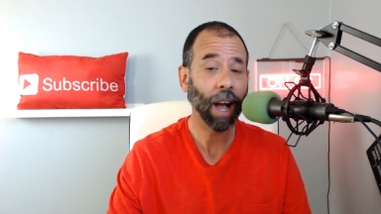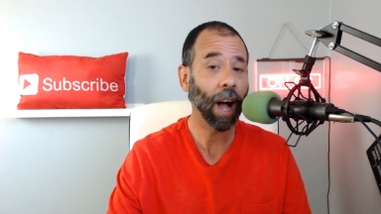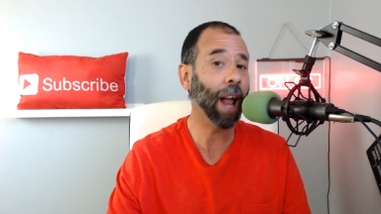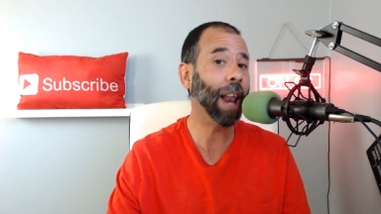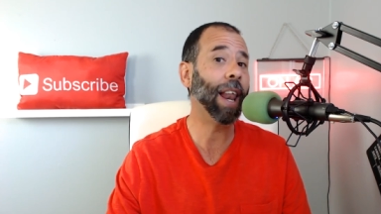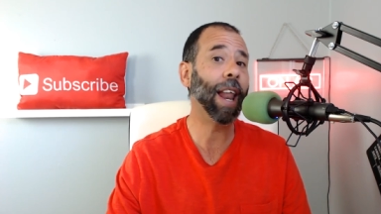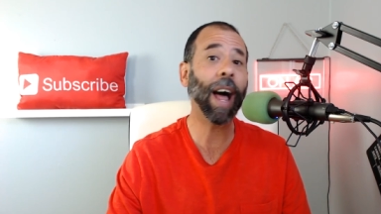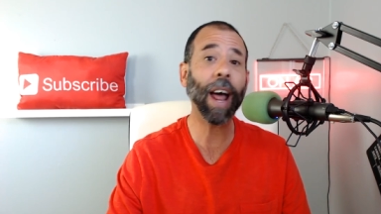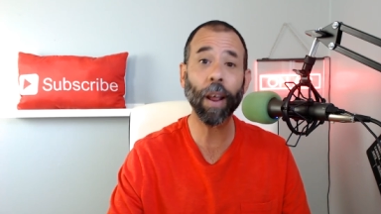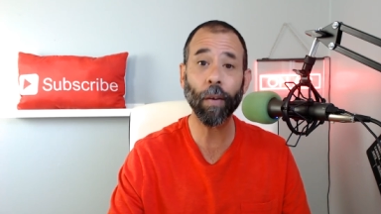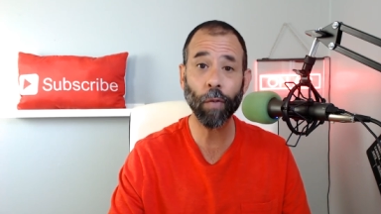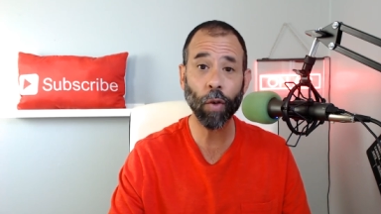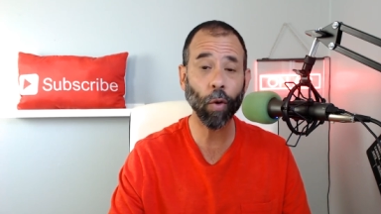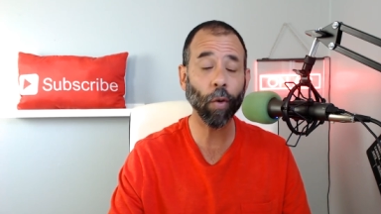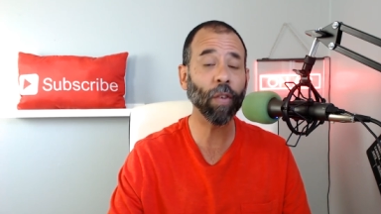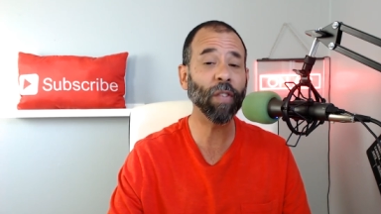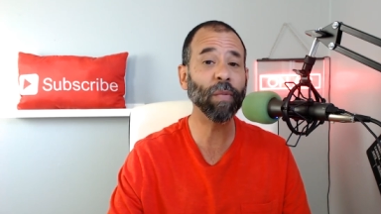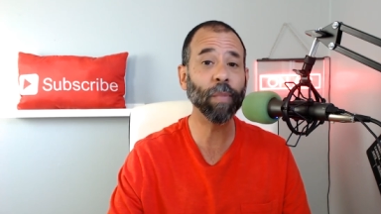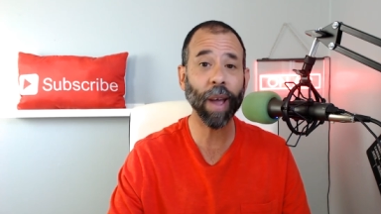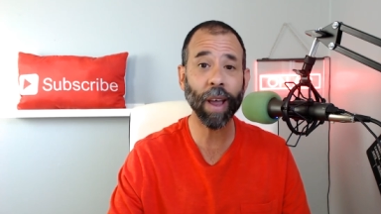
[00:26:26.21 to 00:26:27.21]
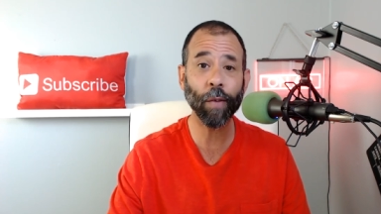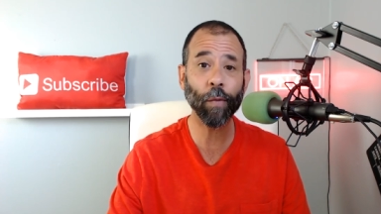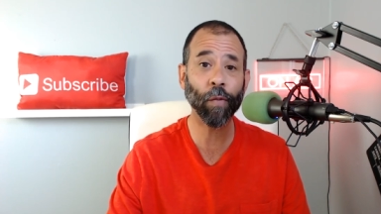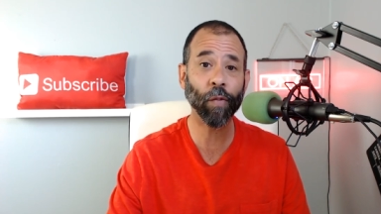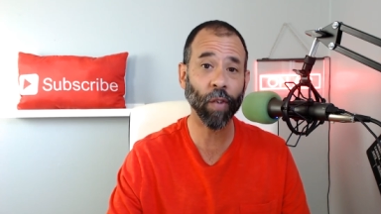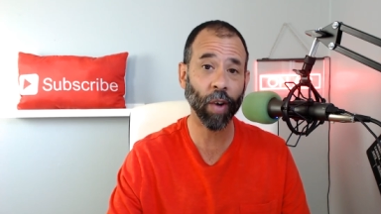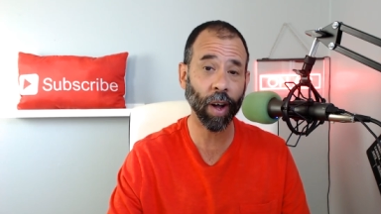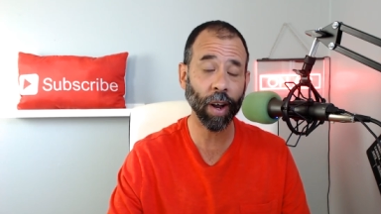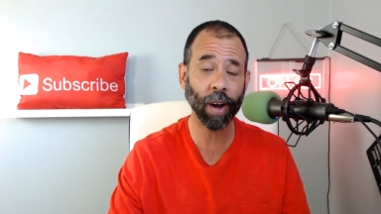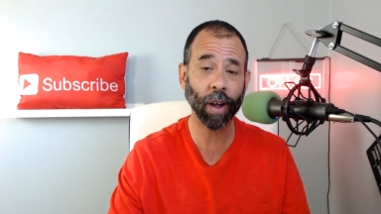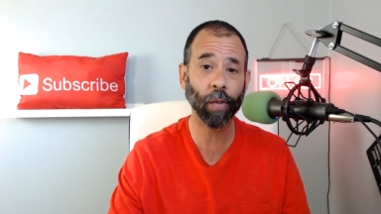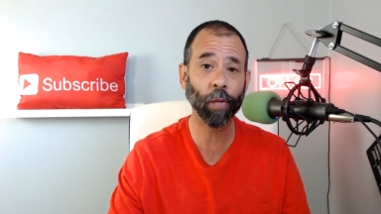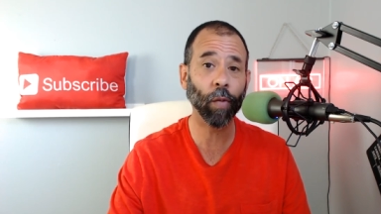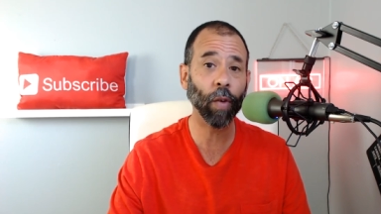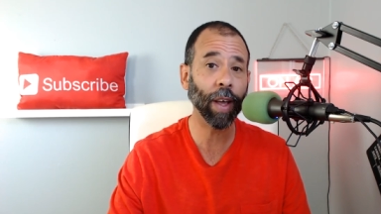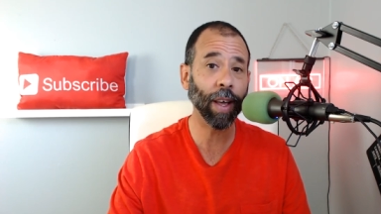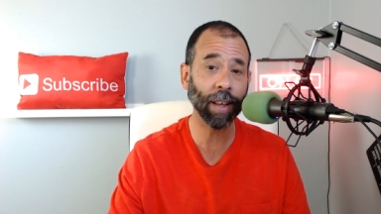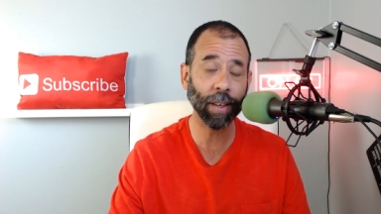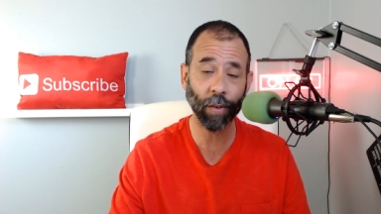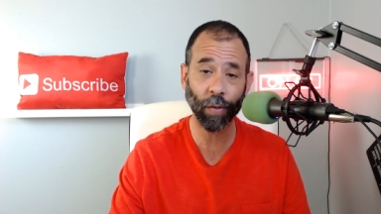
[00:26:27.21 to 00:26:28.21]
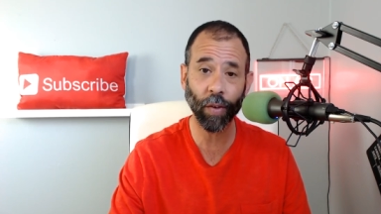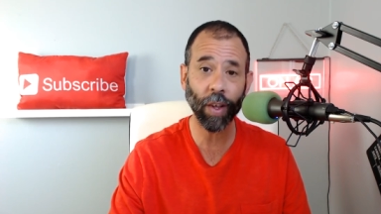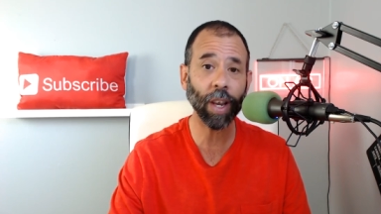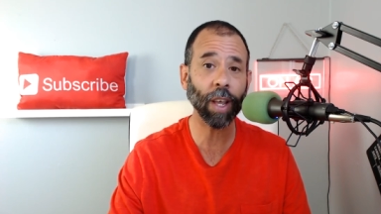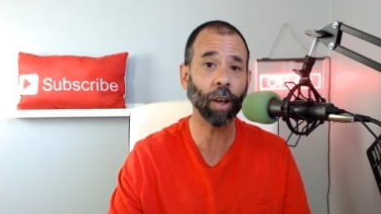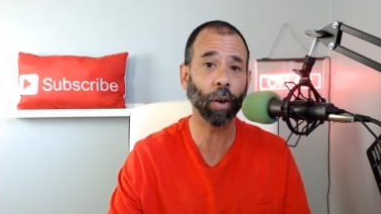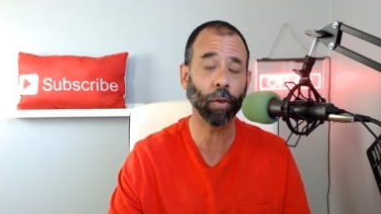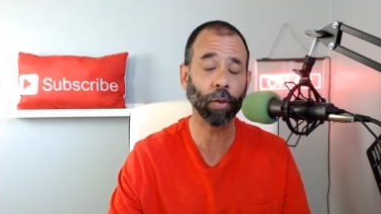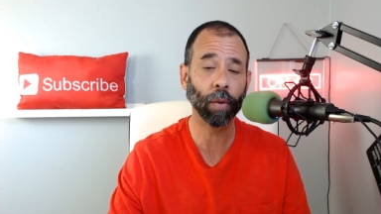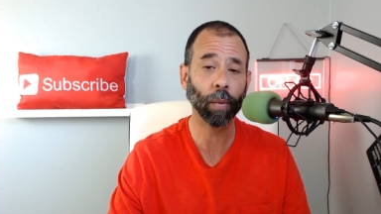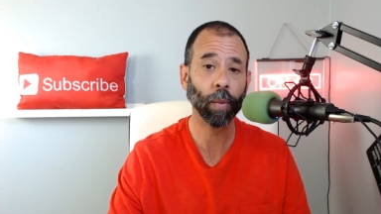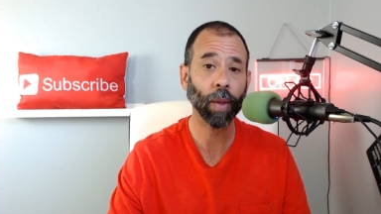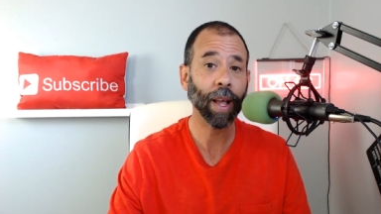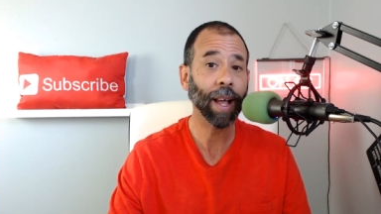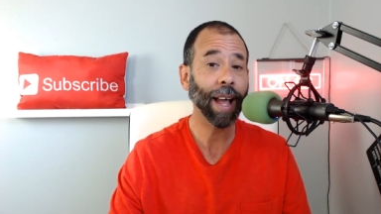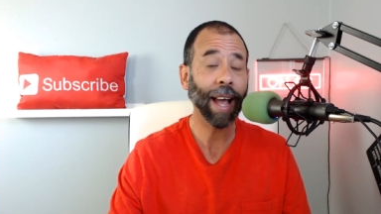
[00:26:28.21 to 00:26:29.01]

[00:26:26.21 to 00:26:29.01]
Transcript: A lot of you have made fun of his videos.